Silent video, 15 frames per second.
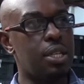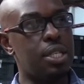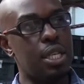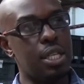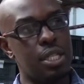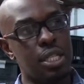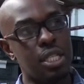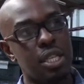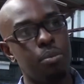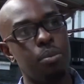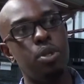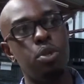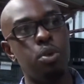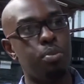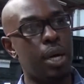to say, since I'm
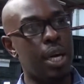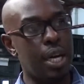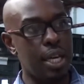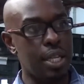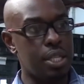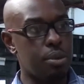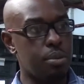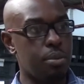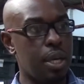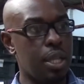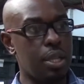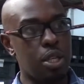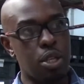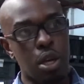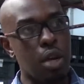in Dubai
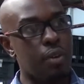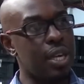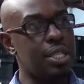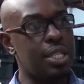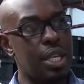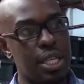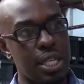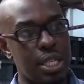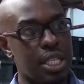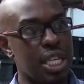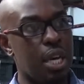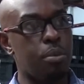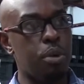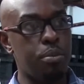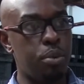and the dollarization has
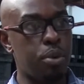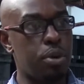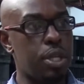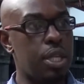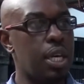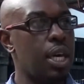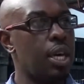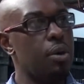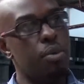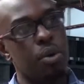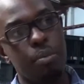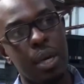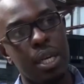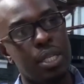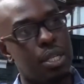come on board,
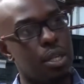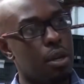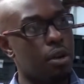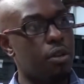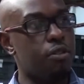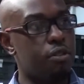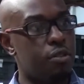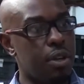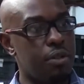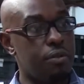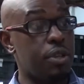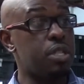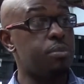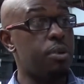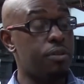we might see a lot of
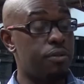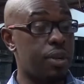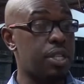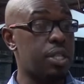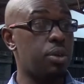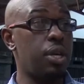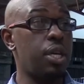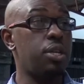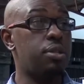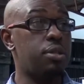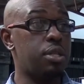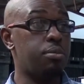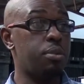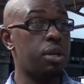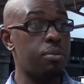investment funds going into
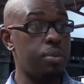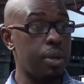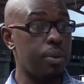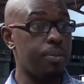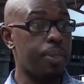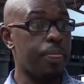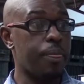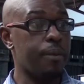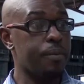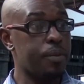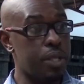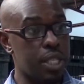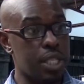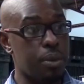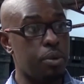Zimbabwe.
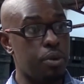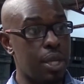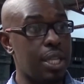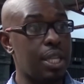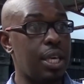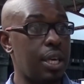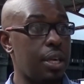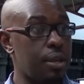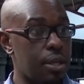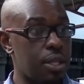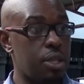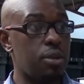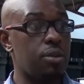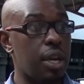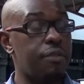Since I'm already there
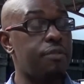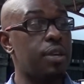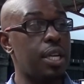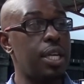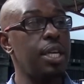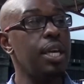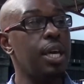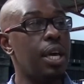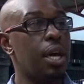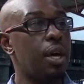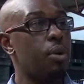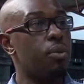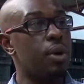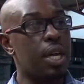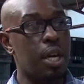geographically,
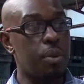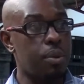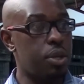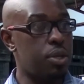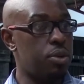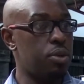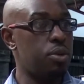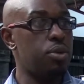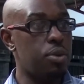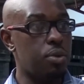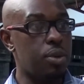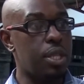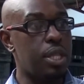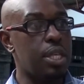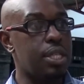what can we do
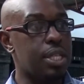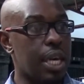with these